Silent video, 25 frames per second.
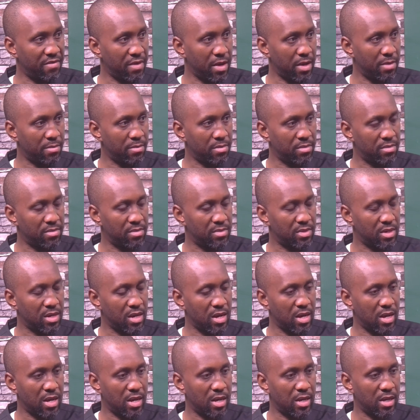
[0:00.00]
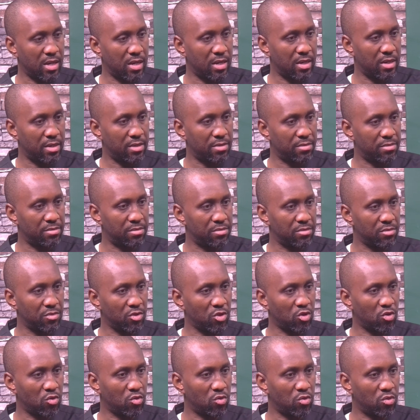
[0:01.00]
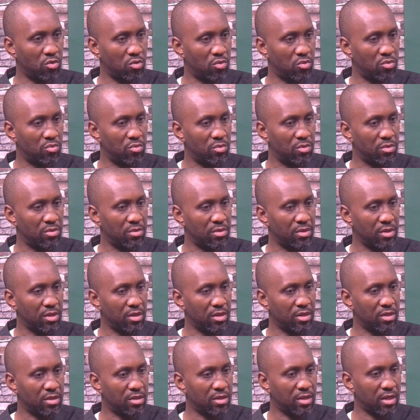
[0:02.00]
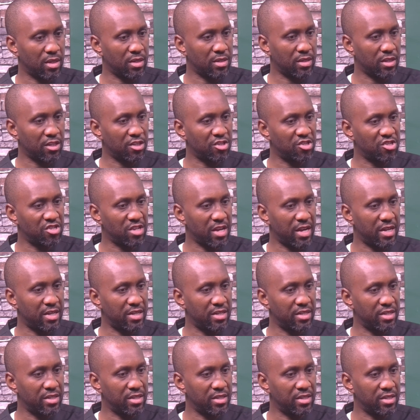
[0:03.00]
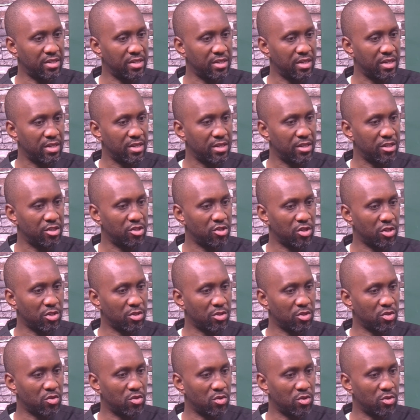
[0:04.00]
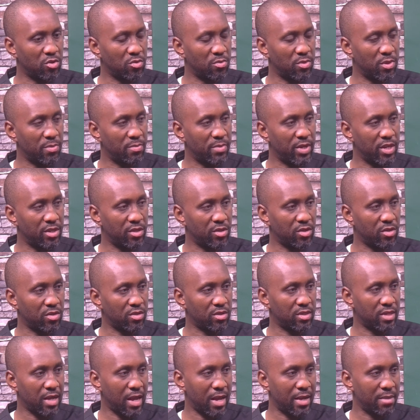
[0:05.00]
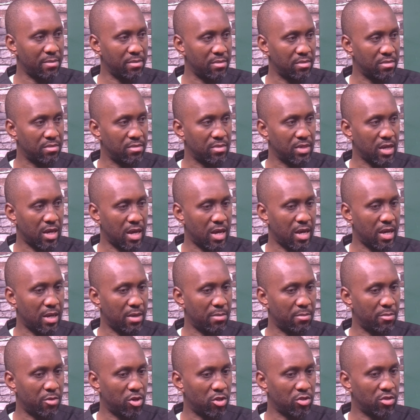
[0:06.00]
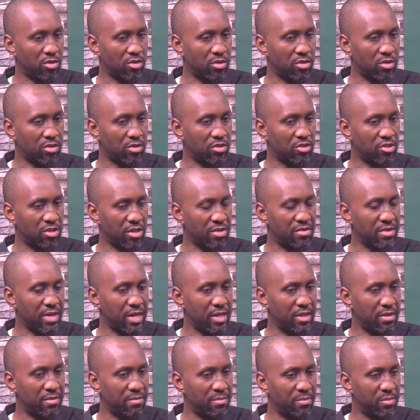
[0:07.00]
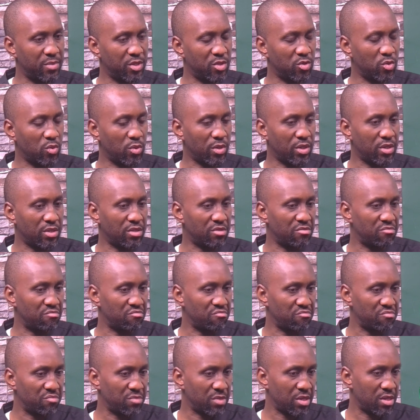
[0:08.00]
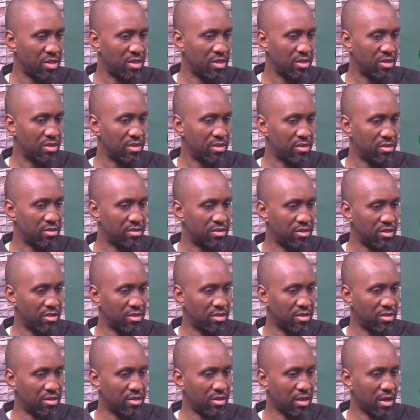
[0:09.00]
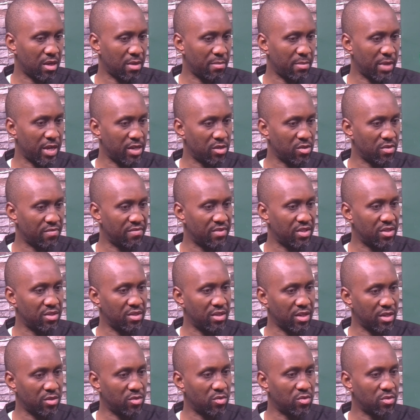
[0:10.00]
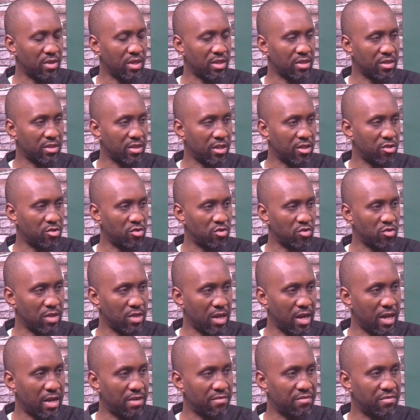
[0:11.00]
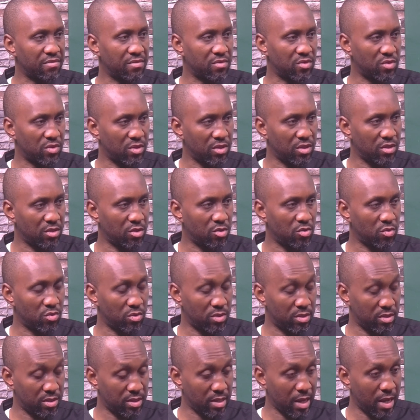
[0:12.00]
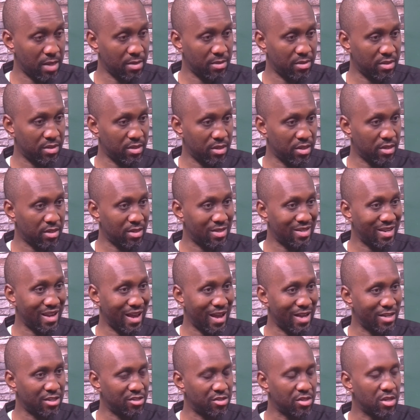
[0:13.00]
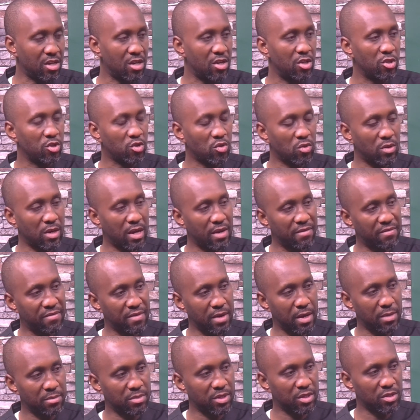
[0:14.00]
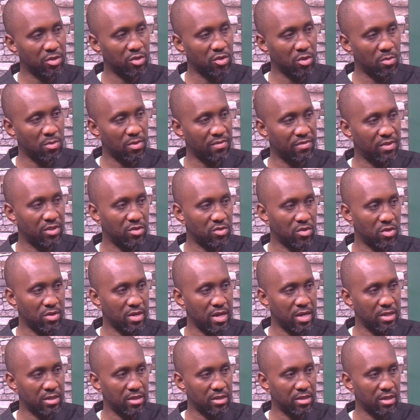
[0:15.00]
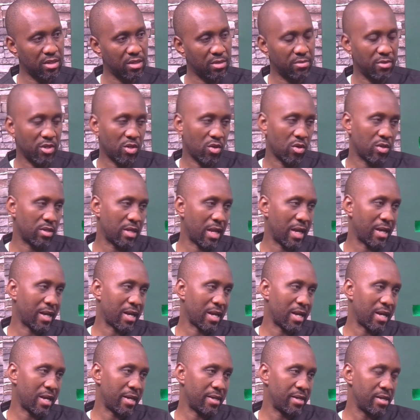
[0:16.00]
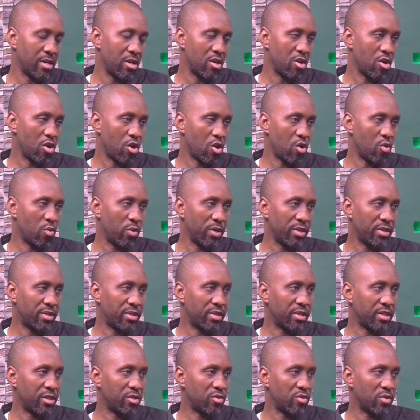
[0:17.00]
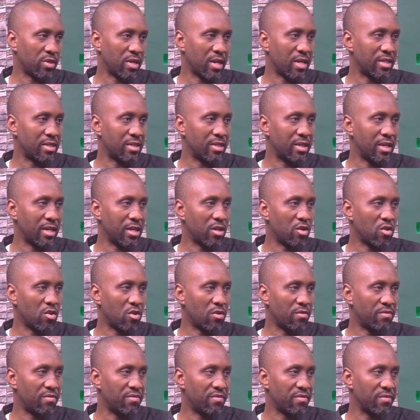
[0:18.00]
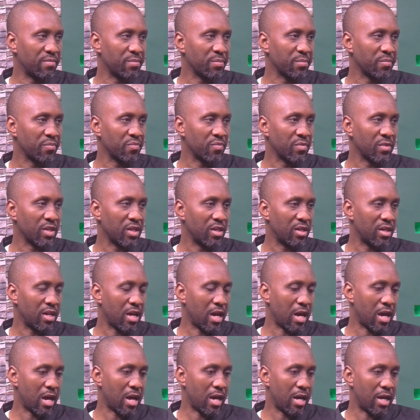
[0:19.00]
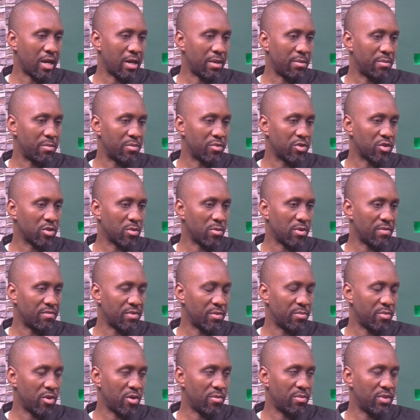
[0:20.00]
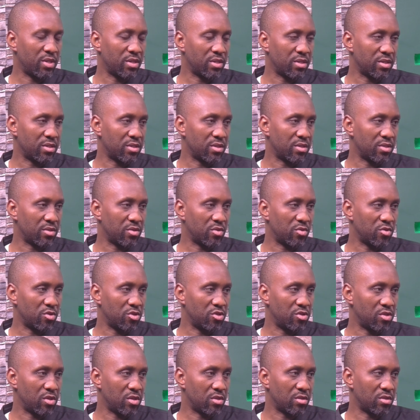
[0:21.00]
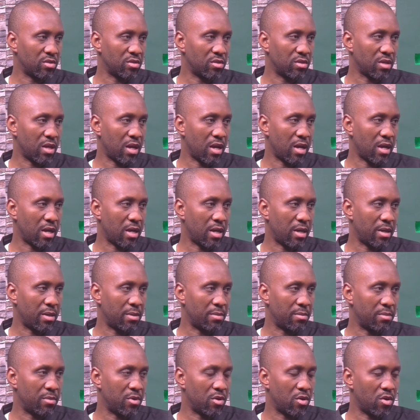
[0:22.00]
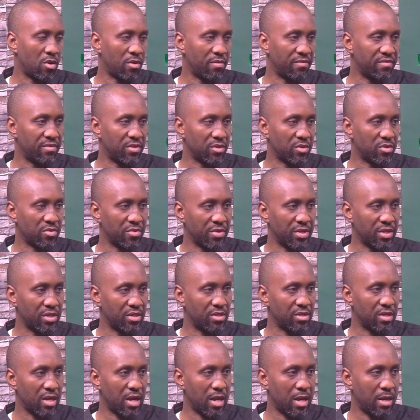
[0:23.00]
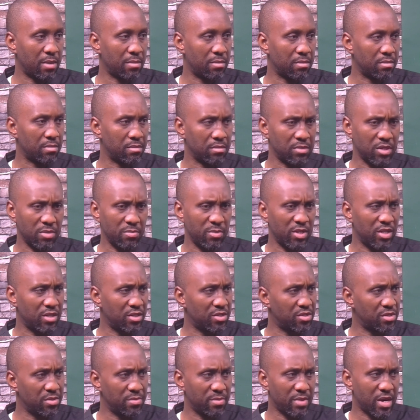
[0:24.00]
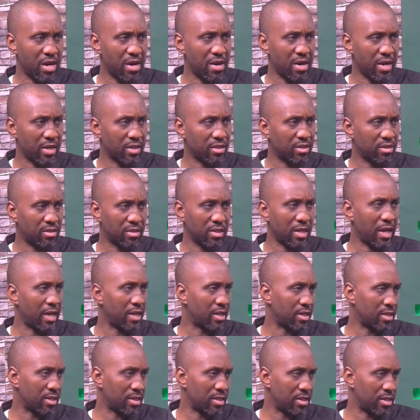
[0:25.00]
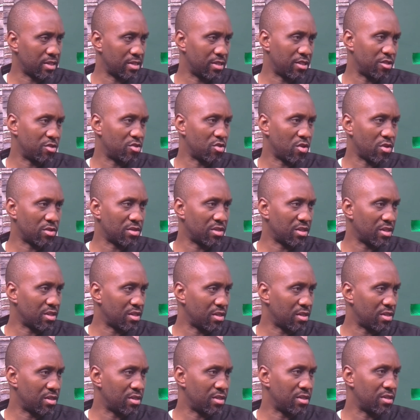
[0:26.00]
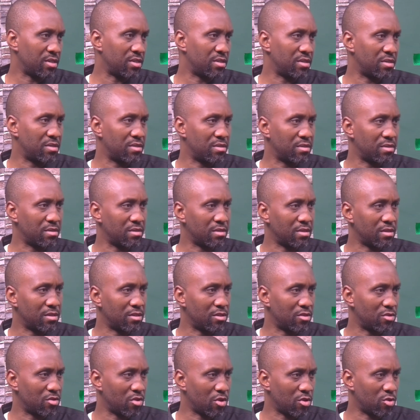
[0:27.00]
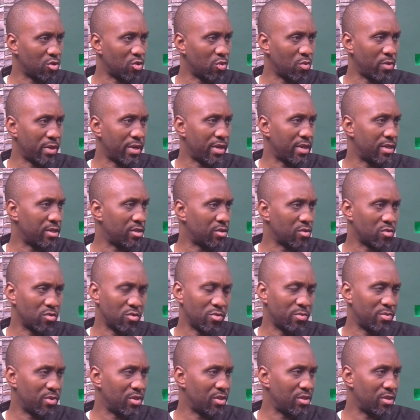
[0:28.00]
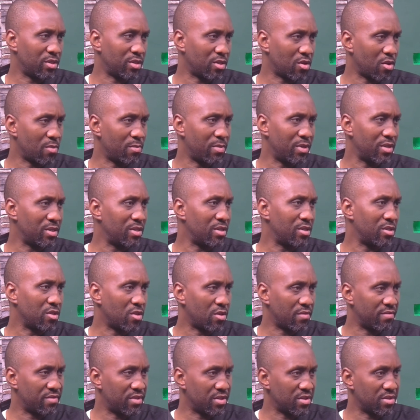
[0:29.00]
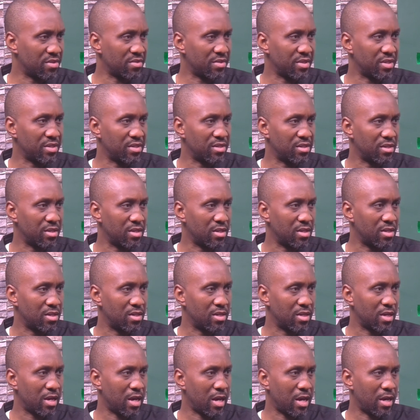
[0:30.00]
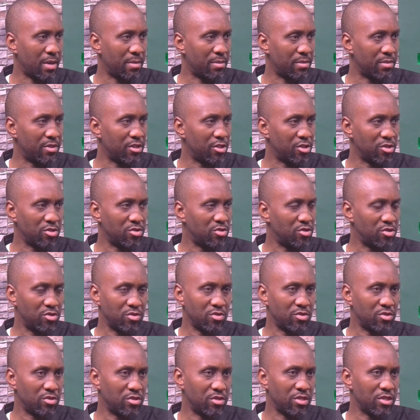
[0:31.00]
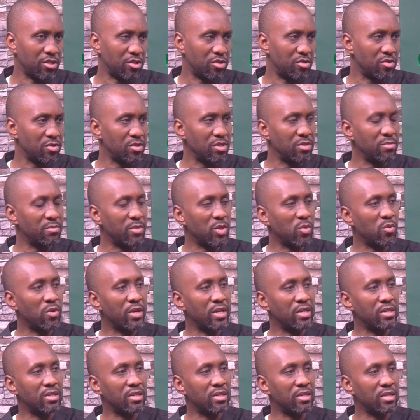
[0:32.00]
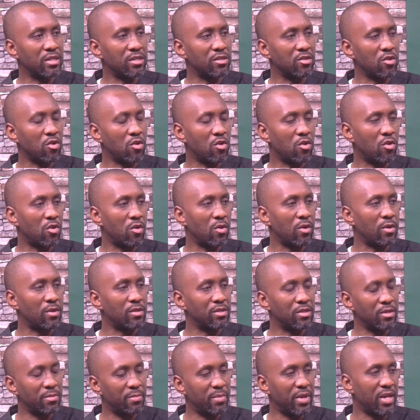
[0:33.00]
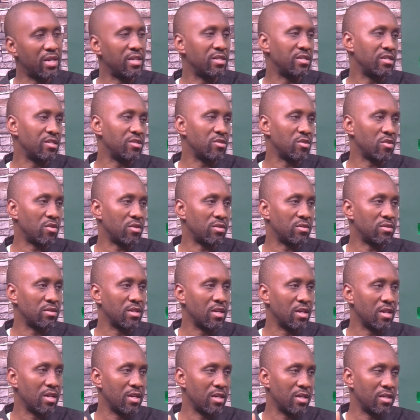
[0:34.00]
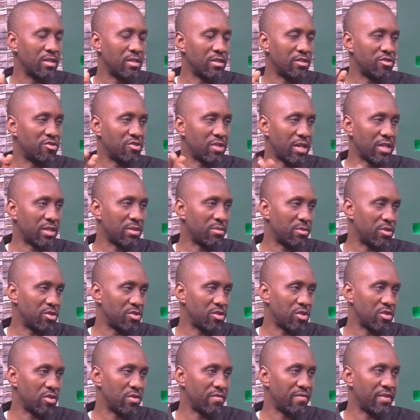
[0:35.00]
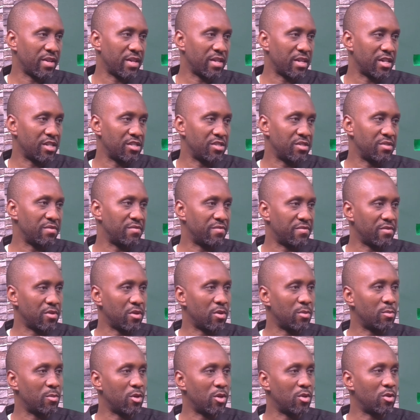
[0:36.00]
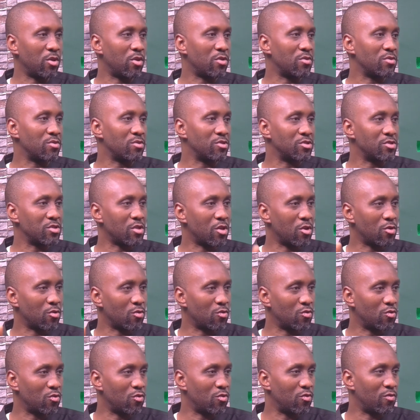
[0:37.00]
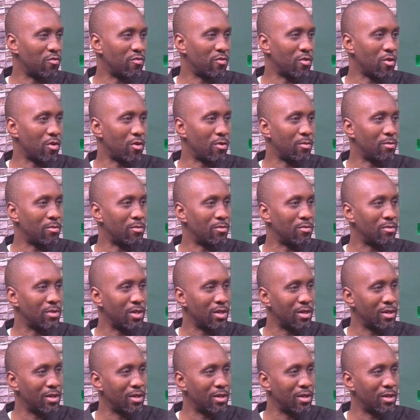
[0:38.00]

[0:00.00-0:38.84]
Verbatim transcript: farm. Um, so it's essentially just going to be based on time. Um, but generally between this um, end of this year to next year, you have to see, you start seeing large solar farms in some of the northern states because like i always say you can take off um, some of the public institutions um, off the grid. Um, yes. The military barracks, like in the northeast, in the northwest, could be completely off the grid. Um, they should they shouldn't be waiting or depending on the transmission of energy from Olorunsogo, from